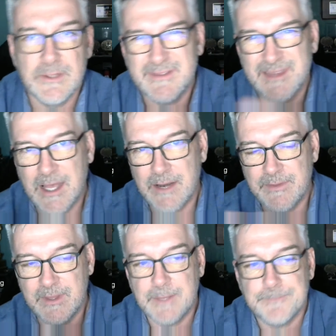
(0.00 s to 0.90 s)
kind of
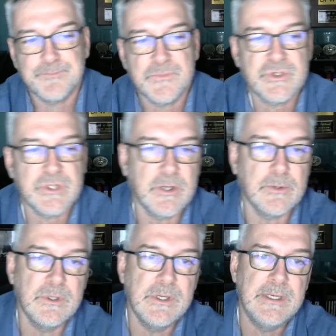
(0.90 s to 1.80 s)
thing. So
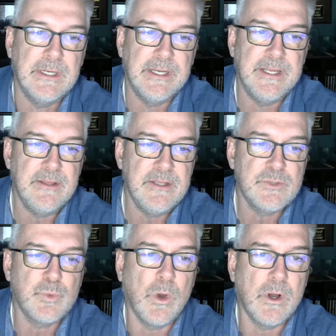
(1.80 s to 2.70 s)
in these
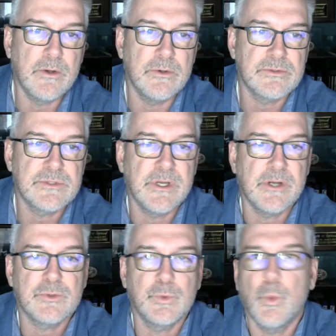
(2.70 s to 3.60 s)
woes,
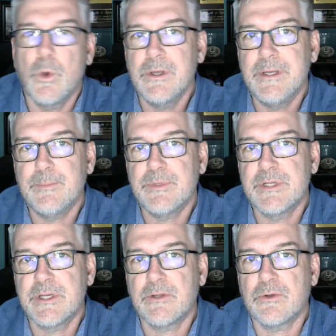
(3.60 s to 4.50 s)
there's one in
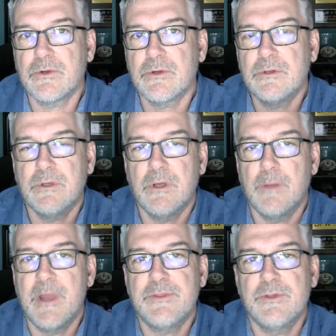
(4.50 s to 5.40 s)
particular,
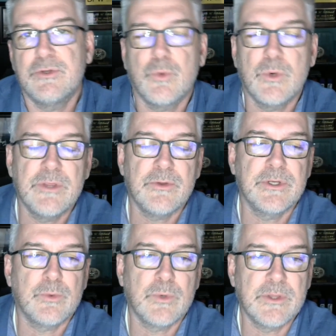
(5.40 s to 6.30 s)
Matthew
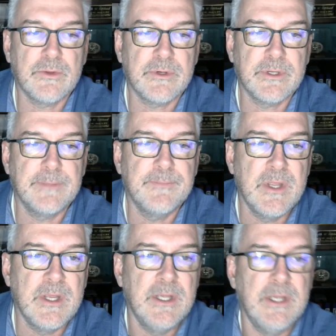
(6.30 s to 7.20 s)
23:23.
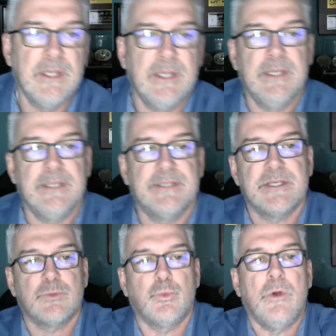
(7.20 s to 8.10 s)
It
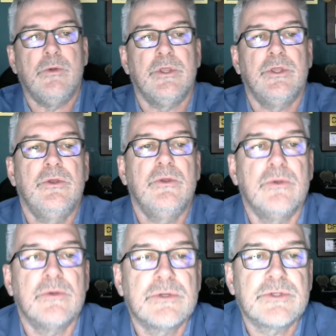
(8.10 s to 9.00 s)
says, woe to you,
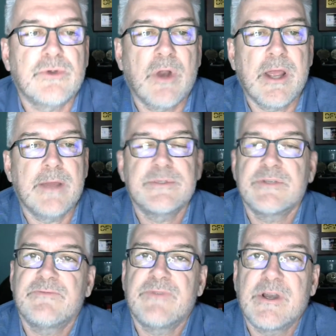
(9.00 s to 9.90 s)
scribes
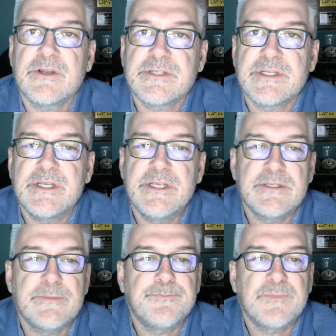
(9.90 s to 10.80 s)
and
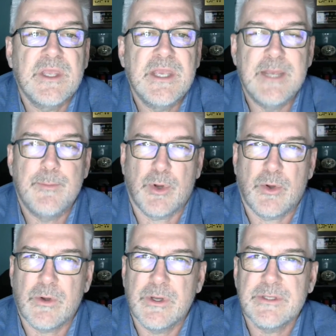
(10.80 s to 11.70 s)
Pharisees,
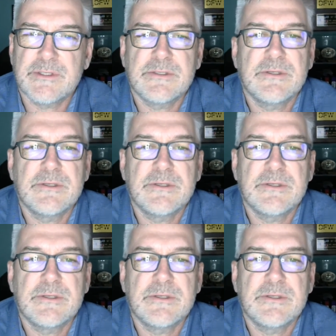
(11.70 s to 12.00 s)
hypocrites,